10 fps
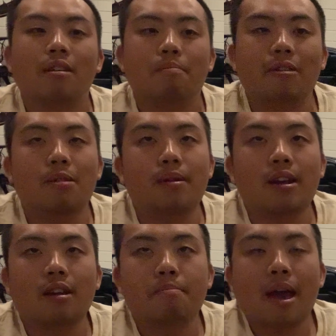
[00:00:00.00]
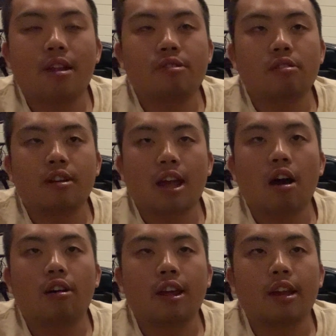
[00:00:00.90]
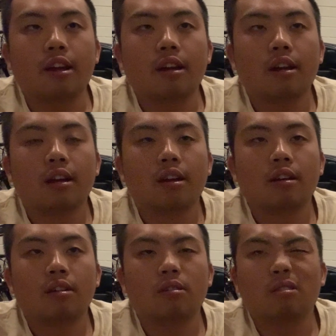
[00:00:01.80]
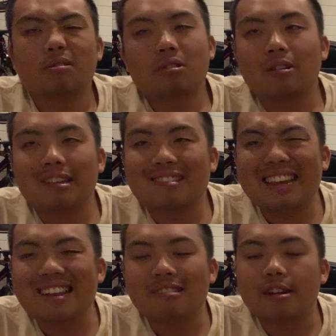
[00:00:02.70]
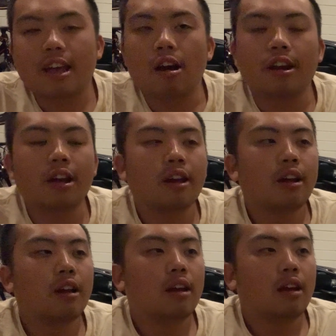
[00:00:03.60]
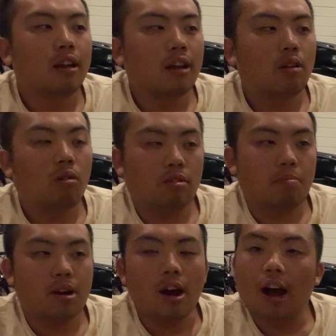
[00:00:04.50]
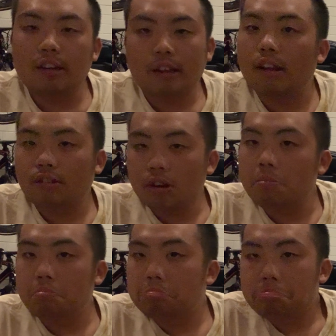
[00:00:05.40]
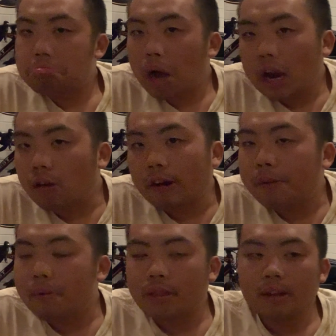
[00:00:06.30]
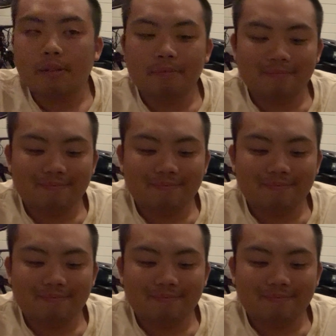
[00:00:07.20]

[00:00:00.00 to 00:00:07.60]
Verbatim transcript: Me being a manager in accounting, oh sorry, a senior in accounting, was a pretty high status job. I'd agree, but then